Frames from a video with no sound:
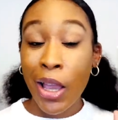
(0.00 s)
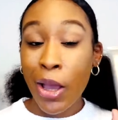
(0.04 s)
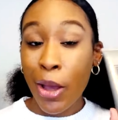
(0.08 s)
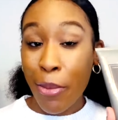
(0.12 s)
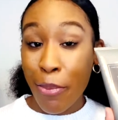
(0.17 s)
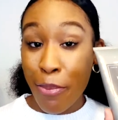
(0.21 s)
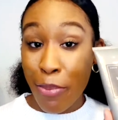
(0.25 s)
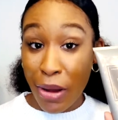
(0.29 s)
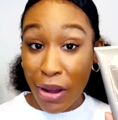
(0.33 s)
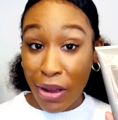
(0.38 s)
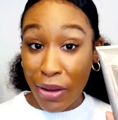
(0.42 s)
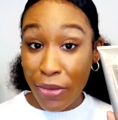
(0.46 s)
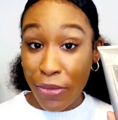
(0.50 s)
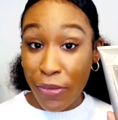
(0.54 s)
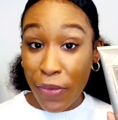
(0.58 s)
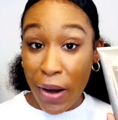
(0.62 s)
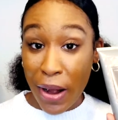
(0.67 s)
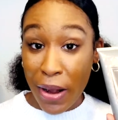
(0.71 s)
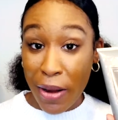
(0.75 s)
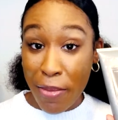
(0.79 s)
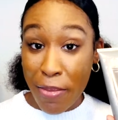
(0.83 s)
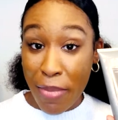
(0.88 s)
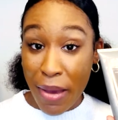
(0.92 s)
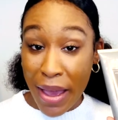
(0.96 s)

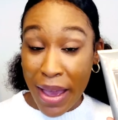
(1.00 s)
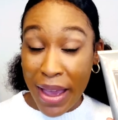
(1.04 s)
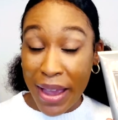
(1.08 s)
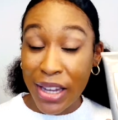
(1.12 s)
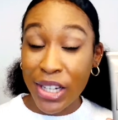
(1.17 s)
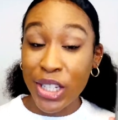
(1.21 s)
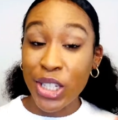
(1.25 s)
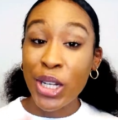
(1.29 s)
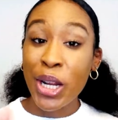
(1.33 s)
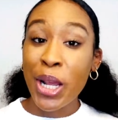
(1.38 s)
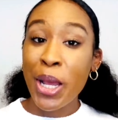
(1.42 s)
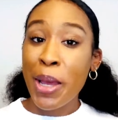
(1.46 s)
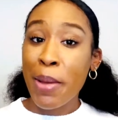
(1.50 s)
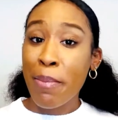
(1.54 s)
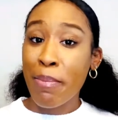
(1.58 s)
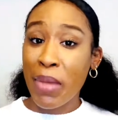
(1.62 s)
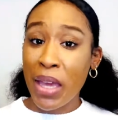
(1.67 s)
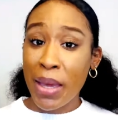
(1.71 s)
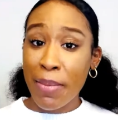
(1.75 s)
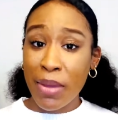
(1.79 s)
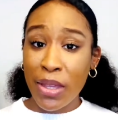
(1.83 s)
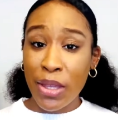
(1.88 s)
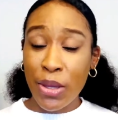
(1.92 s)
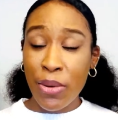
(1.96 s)
Bonfire Bash.
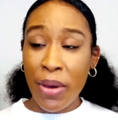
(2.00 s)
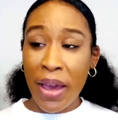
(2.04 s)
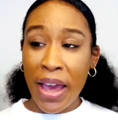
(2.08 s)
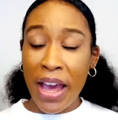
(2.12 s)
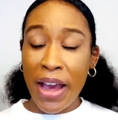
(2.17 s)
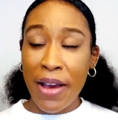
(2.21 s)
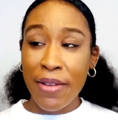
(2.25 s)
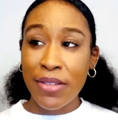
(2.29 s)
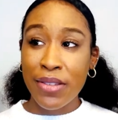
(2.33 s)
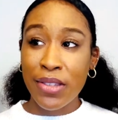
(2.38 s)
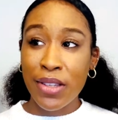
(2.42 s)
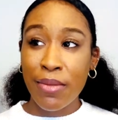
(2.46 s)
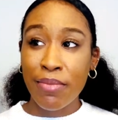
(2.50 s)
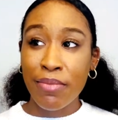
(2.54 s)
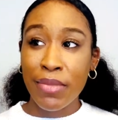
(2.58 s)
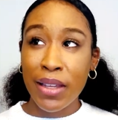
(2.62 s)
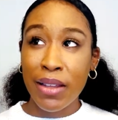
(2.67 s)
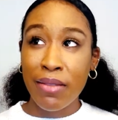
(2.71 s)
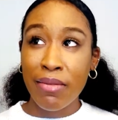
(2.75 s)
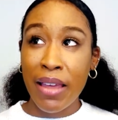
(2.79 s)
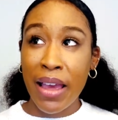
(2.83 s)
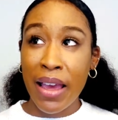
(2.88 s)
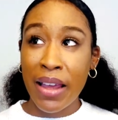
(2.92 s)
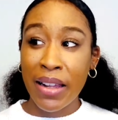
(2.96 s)
Maybe you have
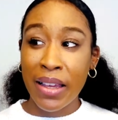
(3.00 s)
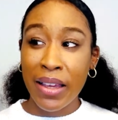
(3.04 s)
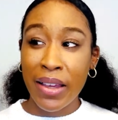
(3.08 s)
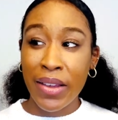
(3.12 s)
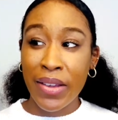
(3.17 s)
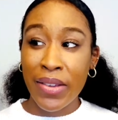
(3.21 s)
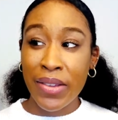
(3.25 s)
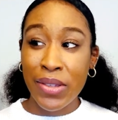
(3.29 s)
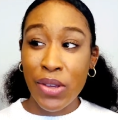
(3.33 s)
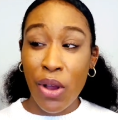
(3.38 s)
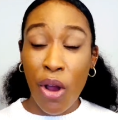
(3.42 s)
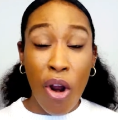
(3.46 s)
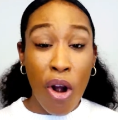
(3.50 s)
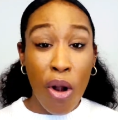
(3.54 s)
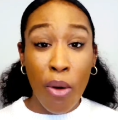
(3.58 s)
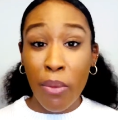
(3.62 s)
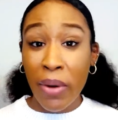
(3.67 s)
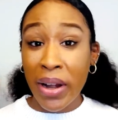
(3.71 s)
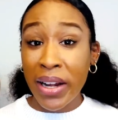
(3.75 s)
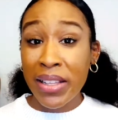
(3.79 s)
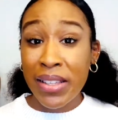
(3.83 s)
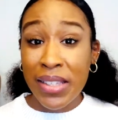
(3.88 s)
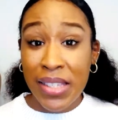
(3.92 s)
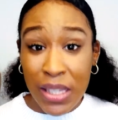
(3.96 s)
something that is
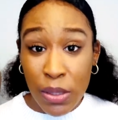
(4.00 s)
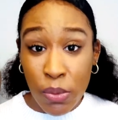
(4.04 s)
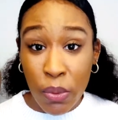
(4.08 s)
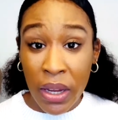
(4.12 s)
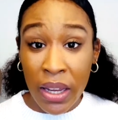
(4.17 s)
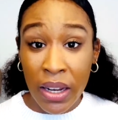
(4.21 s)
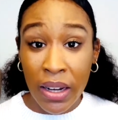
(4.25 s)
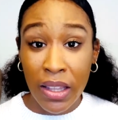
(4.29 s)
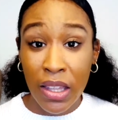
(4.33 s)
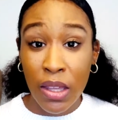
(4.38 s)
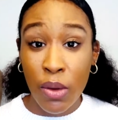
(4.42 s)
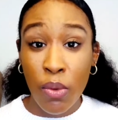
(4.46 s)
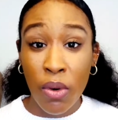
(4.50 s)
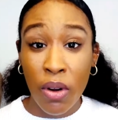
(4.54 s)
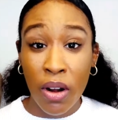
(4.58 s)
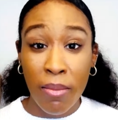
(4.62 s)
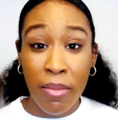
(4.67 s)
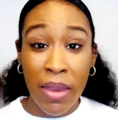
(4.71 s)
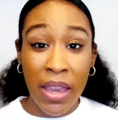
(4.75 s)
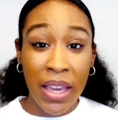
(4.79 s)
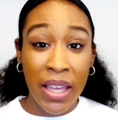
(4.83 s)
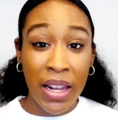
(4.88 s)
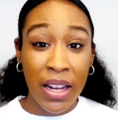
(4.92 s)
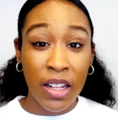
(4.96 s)
already sweet and you want to
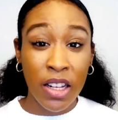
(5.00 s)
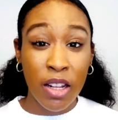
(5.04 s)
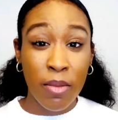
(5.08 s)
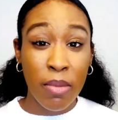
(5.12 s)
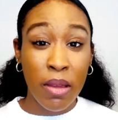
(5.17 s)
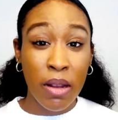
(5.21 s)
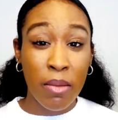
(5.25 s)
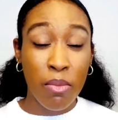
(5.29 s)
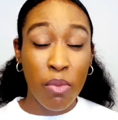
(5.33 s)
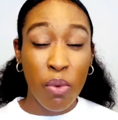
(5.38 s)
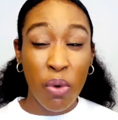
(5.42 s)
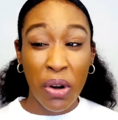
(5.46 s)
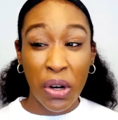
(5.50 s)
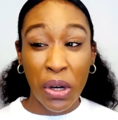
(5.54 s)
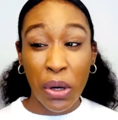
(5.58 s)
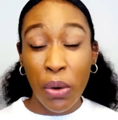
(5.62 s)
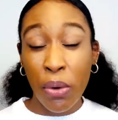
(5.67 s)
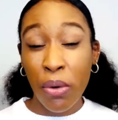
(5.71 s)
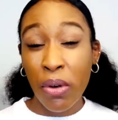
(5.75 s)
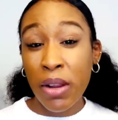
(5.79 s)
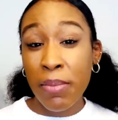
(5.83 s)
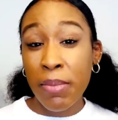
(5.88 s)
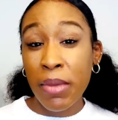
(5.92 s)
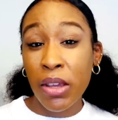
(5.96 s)
make it a little bit more
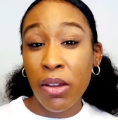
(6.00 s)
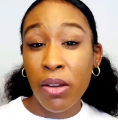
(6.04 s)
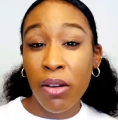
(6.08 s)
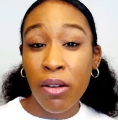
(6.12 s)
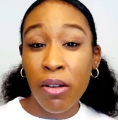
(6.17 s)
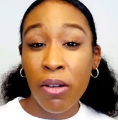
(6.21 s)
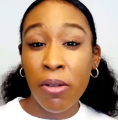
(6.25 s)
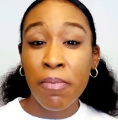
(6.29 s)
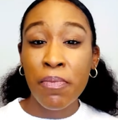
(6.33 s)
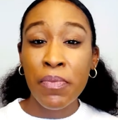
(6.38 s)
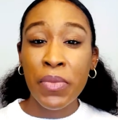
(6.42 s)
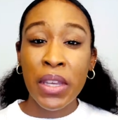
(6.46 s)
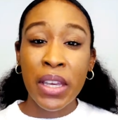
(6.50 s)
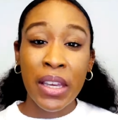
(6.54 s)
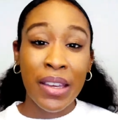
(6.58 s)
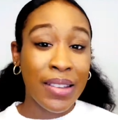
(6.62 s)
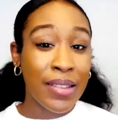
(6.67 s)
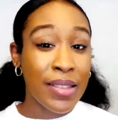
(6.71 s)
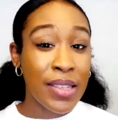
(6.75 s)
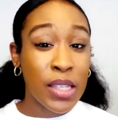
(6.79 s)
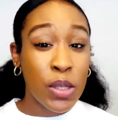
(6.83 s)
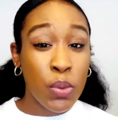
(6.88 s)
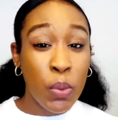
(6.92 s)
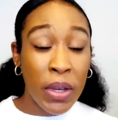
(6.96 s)
creamier
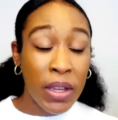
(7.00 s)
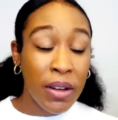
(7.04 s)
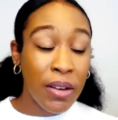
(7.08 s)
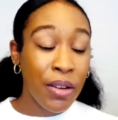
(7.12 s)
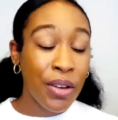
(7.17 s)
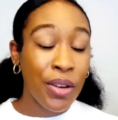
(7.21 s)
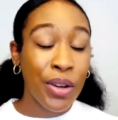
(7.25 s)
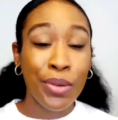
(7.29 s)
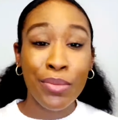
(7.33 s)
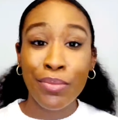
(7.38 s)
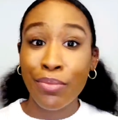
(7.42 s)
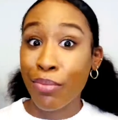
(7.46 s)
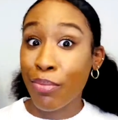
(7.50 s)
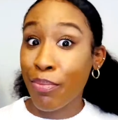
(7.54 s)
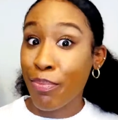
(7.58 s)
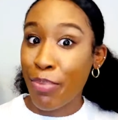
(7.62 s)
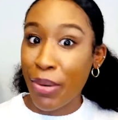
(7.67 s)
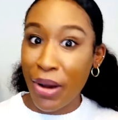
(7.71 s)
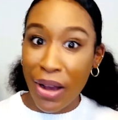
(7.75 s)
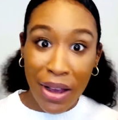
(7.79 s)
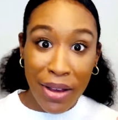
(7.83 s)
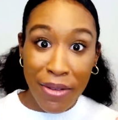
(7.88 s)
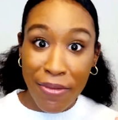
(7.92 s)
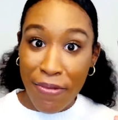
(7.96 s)
and sweeter,
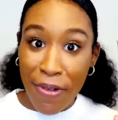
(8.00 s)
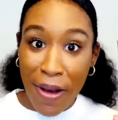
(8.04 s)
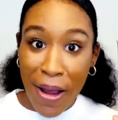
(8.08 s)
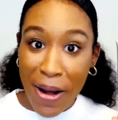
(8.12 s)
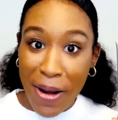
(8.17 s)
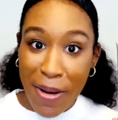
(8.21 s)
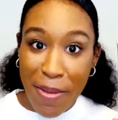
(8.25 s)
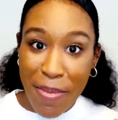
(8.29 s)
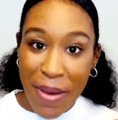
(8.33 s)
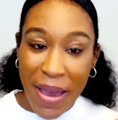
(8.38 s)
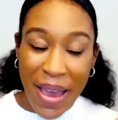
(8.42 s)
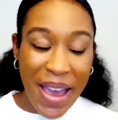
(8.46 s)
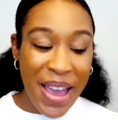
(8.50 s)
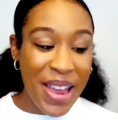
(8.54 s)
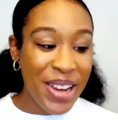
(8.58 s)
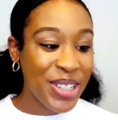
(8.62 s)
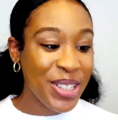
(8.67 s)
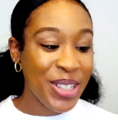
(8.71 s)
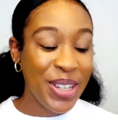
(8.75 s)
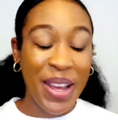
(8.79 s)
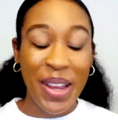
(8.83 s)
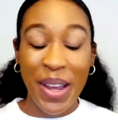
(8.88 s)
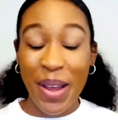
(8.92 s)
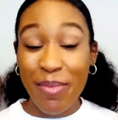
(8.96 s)
Bonfire
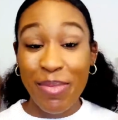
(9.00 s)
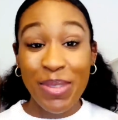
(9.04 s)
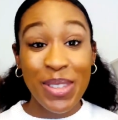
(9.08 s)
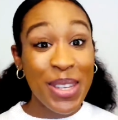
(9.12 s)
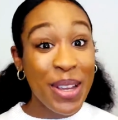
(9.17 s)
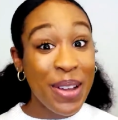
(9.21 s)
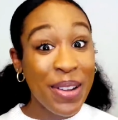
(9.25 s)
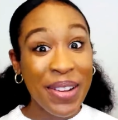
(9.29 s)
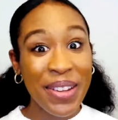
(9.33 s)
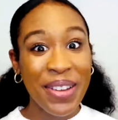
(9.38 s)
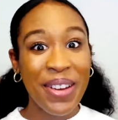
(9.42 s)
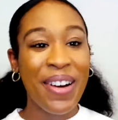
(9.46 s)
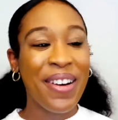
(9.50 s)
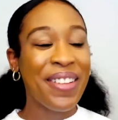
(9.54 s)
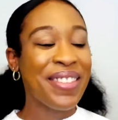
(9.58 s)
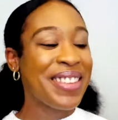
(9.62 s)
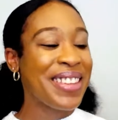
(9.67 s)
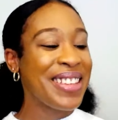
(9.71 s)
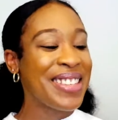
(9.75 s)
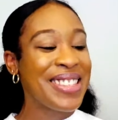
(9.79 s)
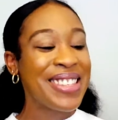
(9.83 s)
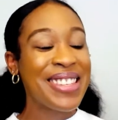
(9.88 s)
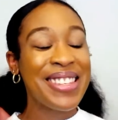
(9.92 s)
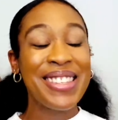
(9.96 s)
Bash. Like I'm telling y'all,
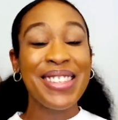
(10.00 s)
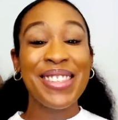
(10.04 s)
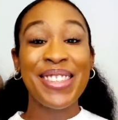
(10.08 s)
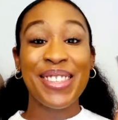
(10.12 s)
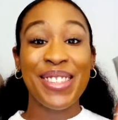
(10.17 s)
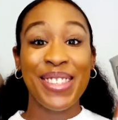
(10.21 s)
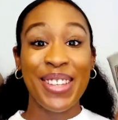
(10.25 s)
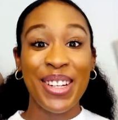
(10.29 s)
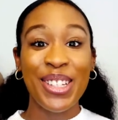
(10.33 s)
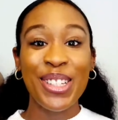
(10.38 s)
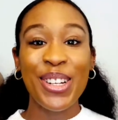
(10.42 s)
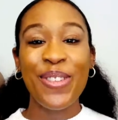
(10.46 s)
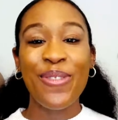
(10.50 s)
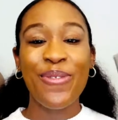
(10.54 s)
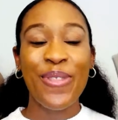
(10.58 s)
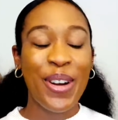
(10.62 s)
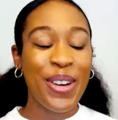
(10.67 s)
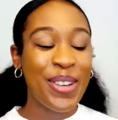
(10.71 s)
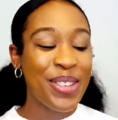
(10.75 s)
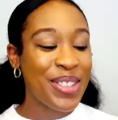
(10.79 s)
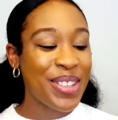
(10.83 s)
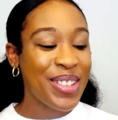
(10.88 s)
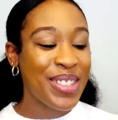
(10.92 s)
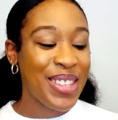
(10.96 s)
this is such a
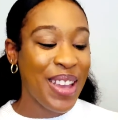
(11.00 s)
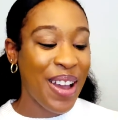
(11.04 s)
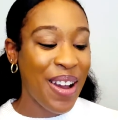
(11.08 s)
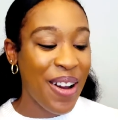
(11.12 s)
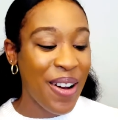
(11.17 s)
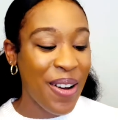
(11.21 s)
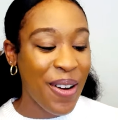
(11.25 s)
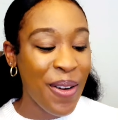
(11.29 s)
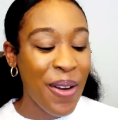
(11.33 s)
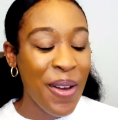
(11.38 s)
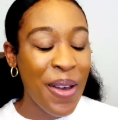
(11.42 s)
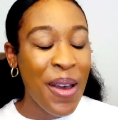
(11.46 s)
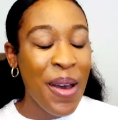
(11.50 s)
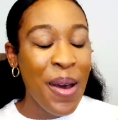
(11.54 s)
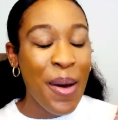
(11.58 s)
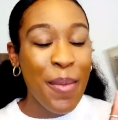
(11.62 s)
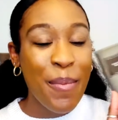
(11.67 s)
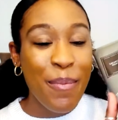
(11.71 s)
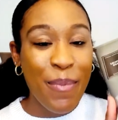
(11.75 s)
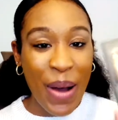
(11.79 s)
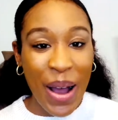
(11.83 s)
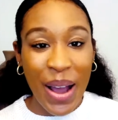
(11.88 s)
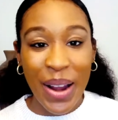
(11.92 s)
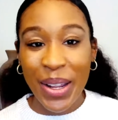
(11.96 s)
versatile
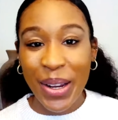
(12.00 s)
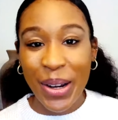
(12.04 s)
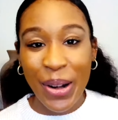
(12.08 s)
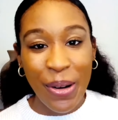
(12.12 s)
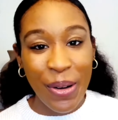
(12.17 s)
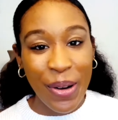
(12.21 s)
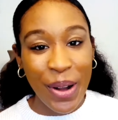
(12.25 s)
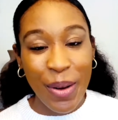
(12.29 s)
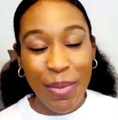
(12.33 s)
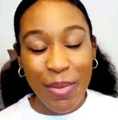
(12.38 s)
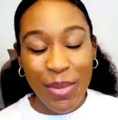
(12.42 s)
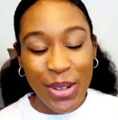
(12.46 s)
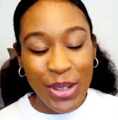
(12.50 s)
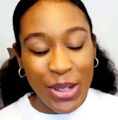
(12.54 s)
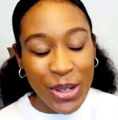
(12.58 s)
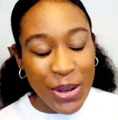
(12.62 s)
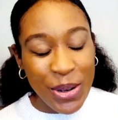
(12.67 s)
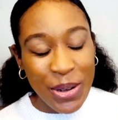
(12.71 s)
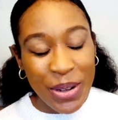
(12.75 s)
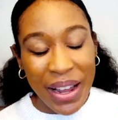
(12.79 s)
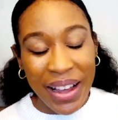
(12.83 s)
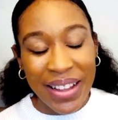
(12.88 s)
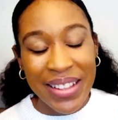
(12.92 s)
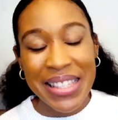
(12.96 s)
body cream.
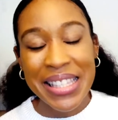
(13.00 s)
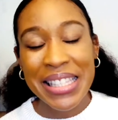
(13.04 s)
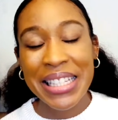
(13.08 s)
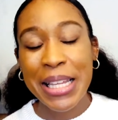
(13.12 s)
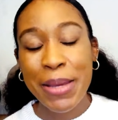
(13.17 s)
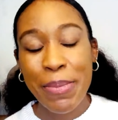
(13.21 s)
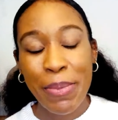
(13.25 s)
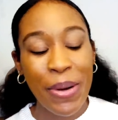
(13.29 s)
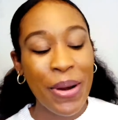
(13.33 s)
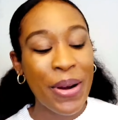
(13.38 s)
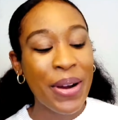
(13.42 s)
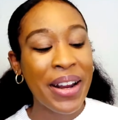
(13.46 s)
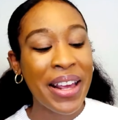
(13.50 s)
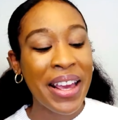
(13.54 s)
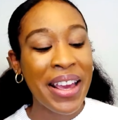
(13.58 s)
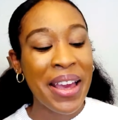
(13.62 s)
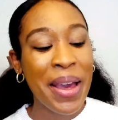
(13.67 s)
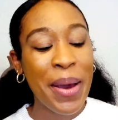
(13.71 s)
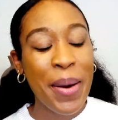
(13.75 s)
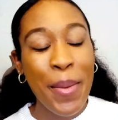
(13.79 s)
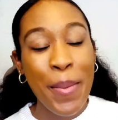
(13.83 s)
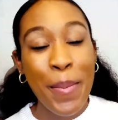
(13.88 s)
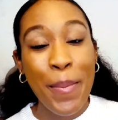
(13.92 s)
Do not sleep on it.